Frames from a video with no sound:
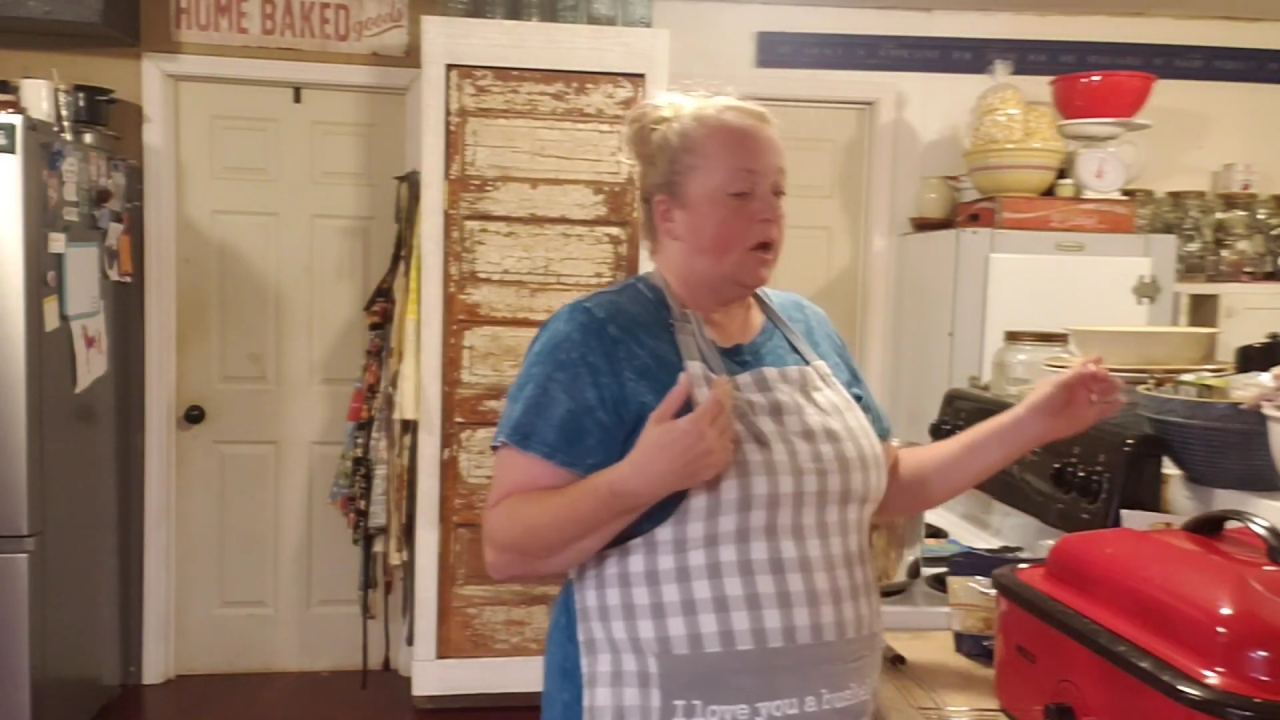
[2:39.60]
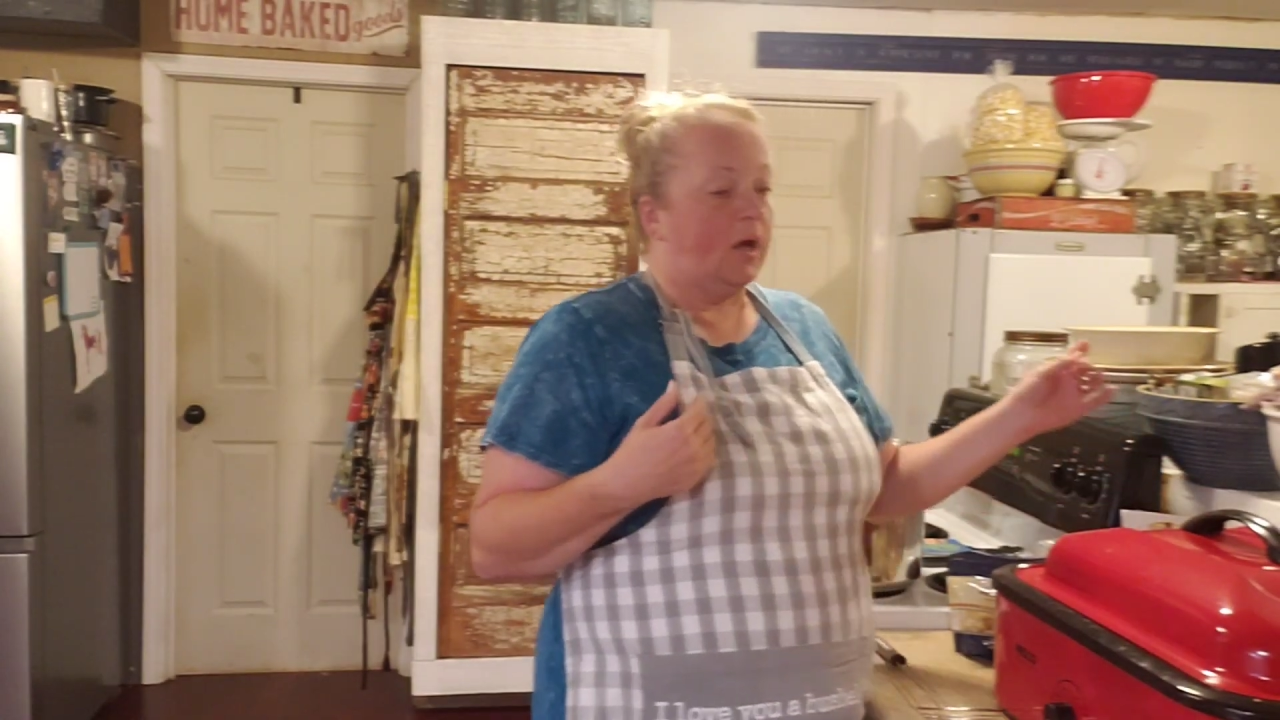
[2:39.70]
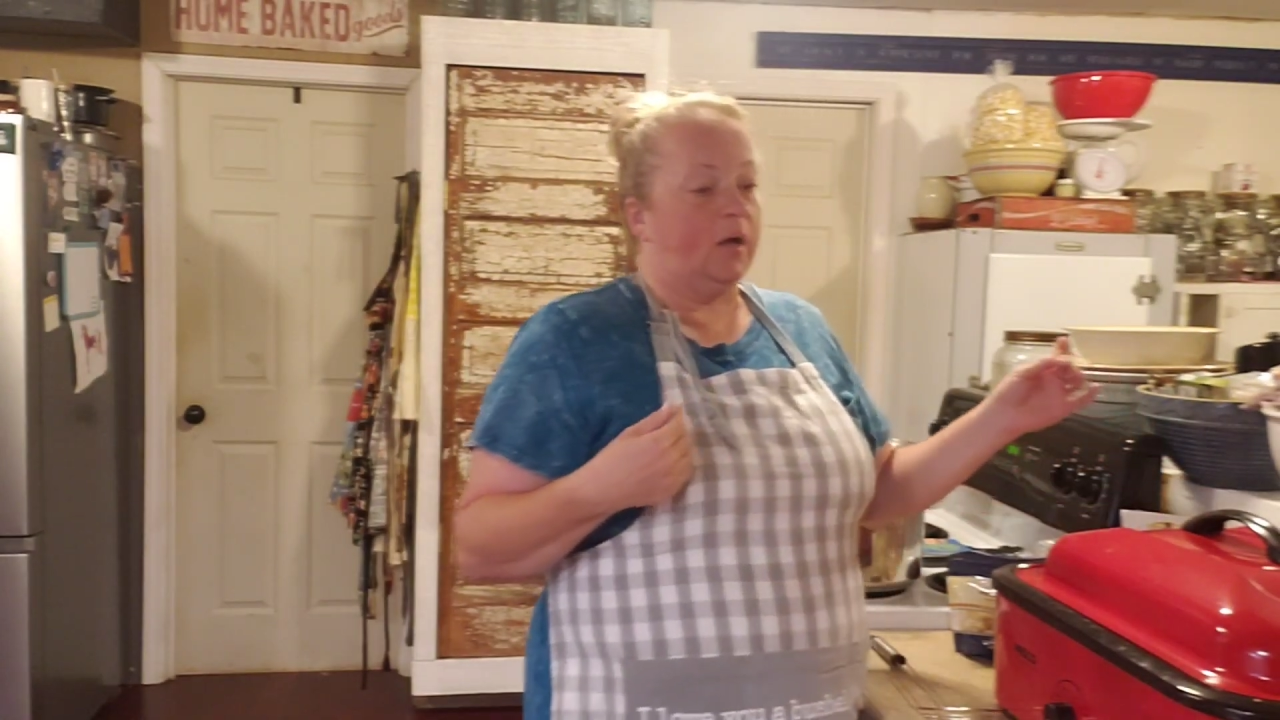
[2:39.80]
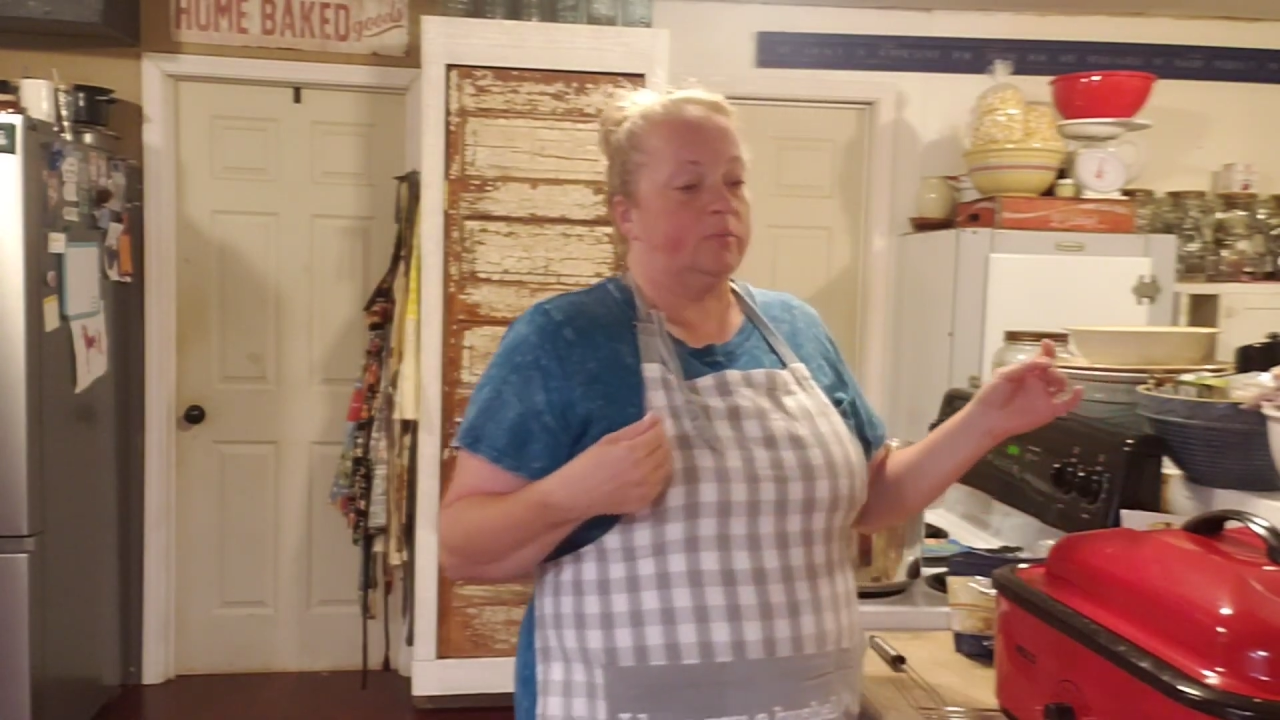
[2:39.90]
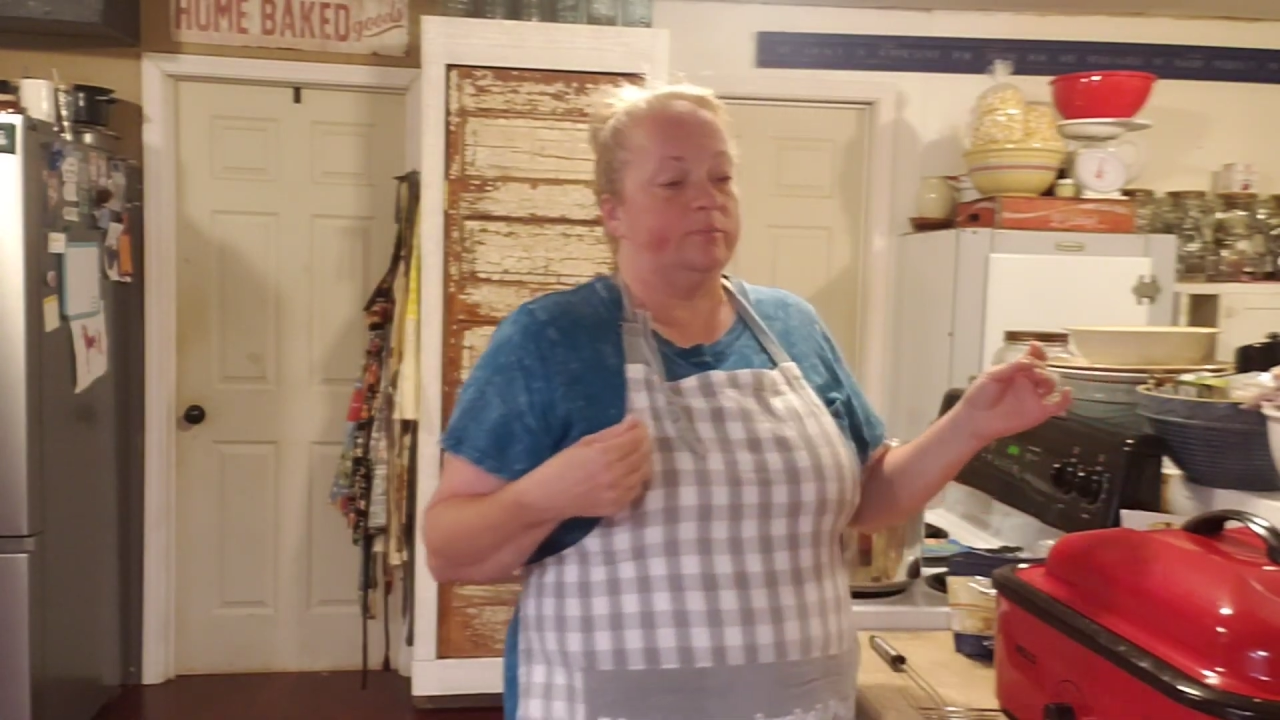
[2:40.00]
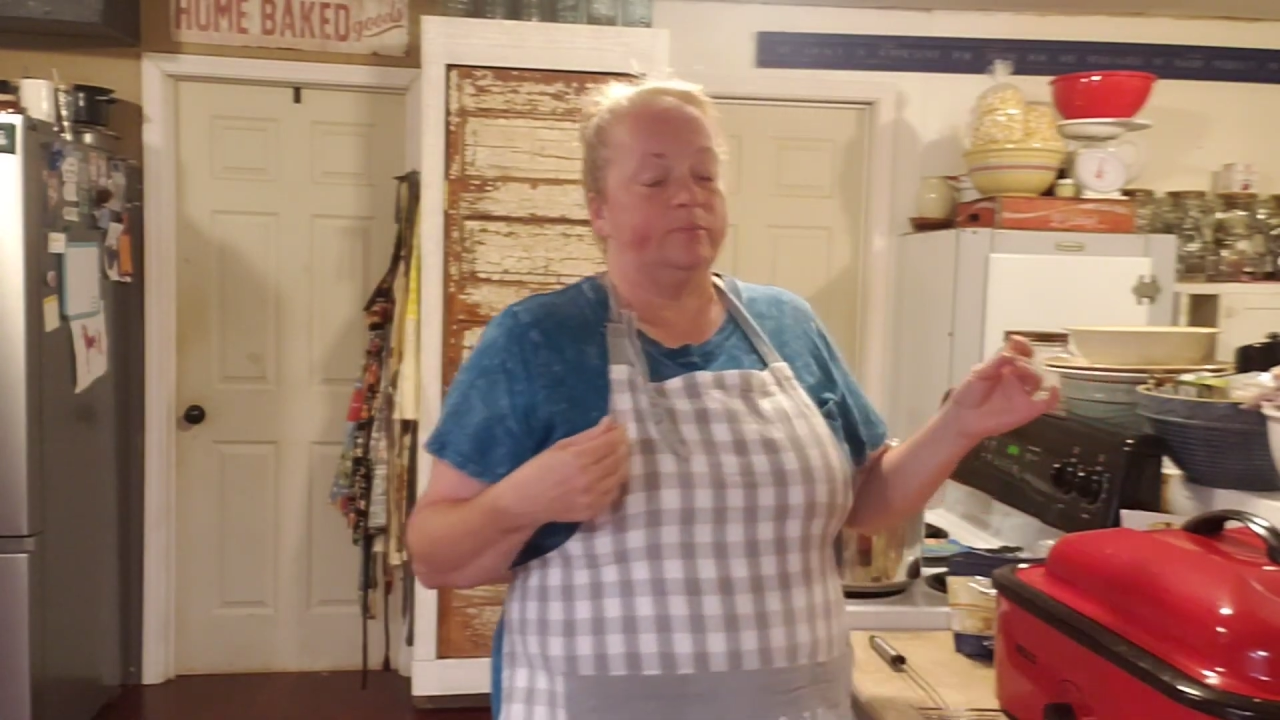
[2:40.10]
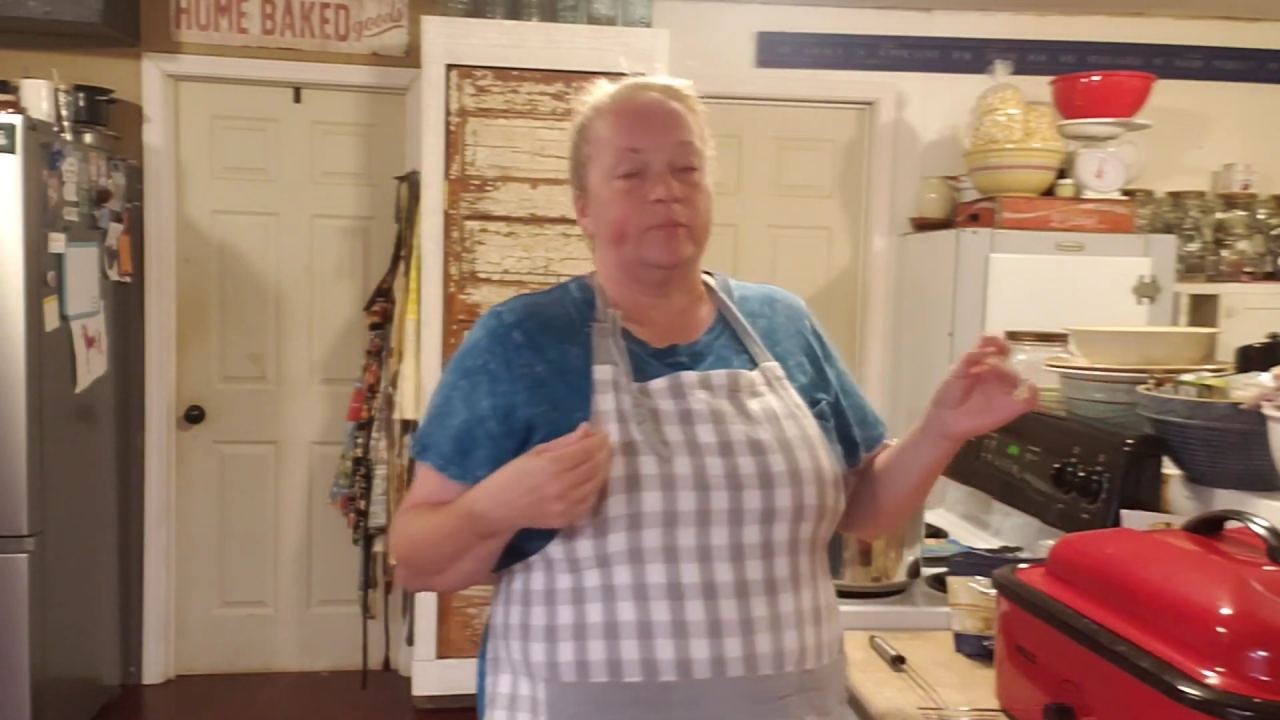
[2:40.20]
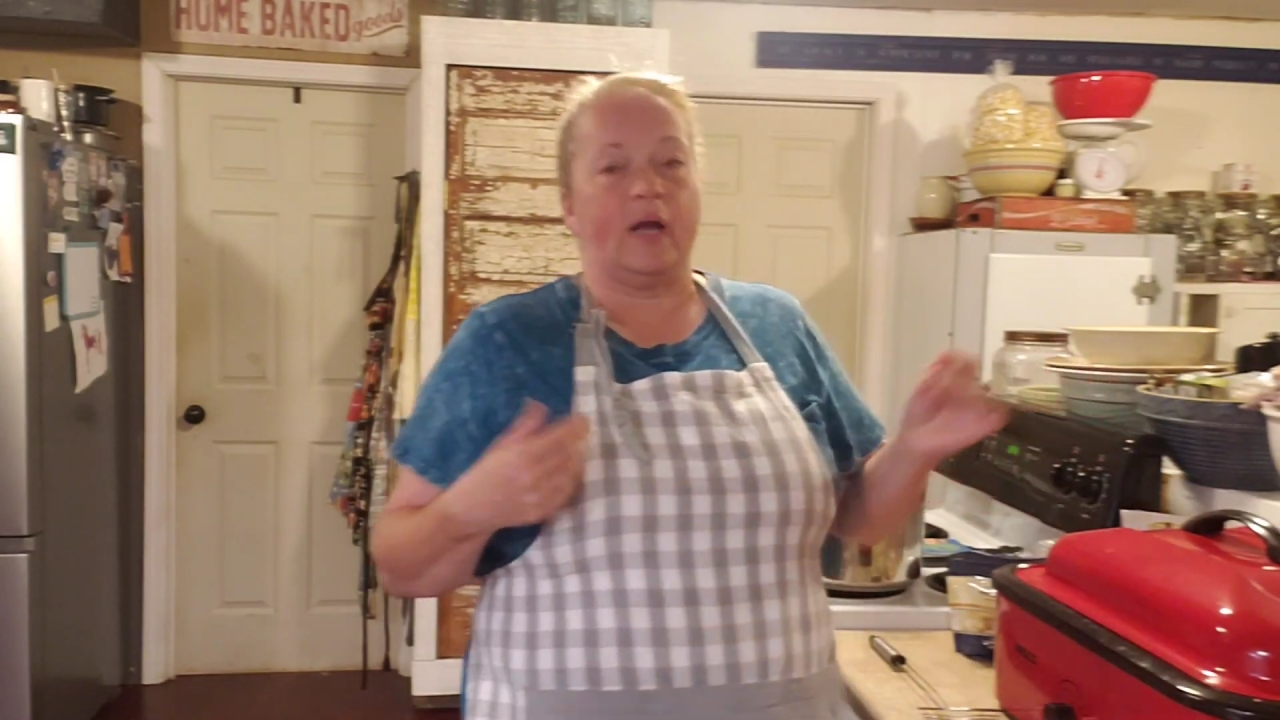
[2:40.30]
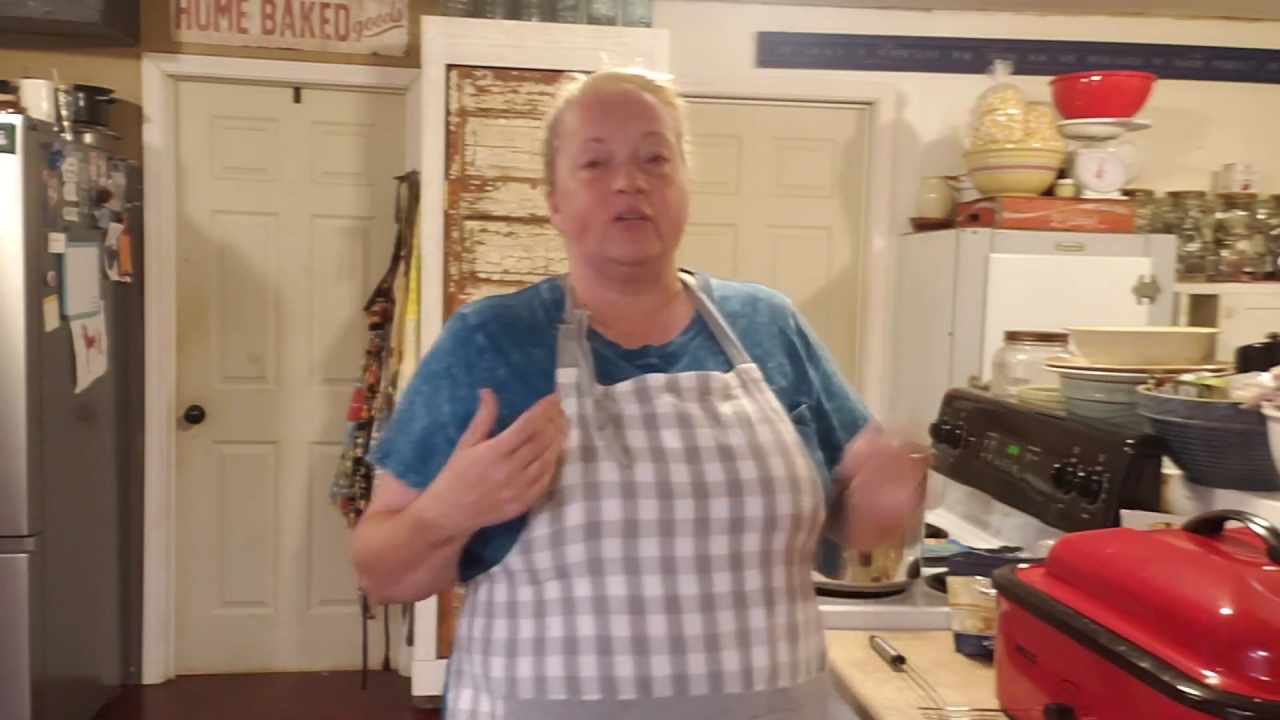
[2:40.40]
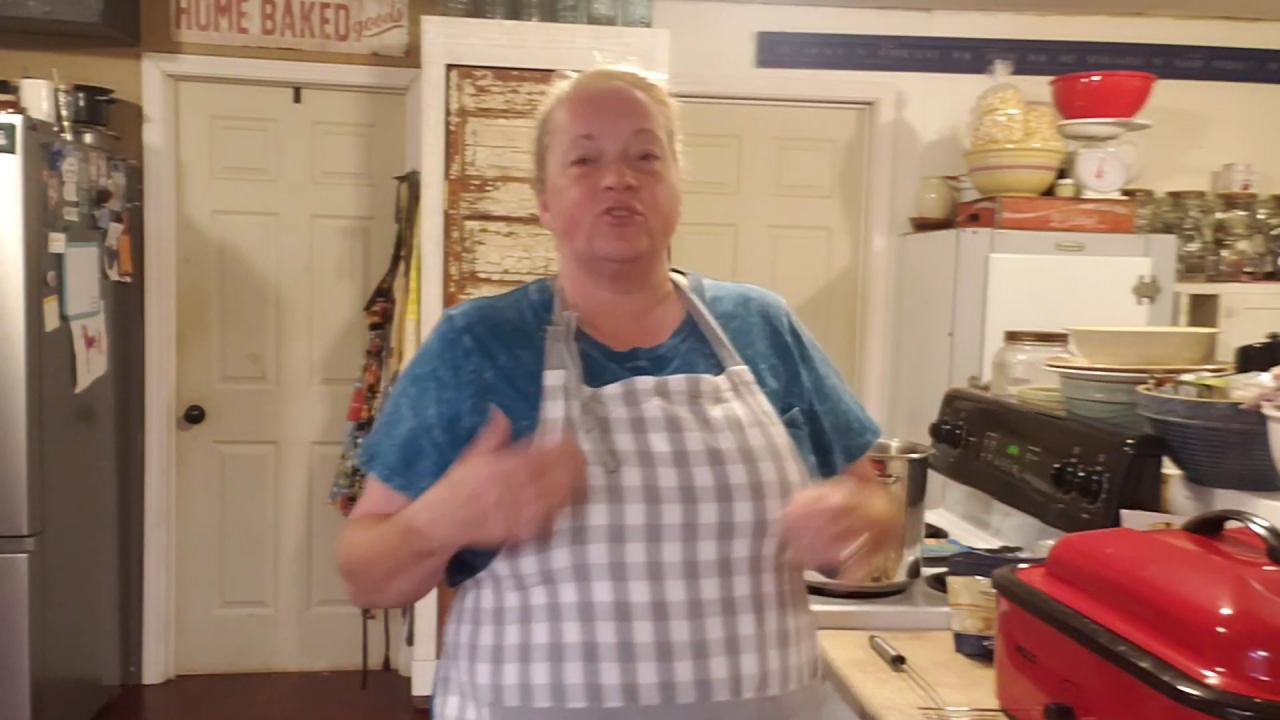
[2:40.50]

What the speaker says: I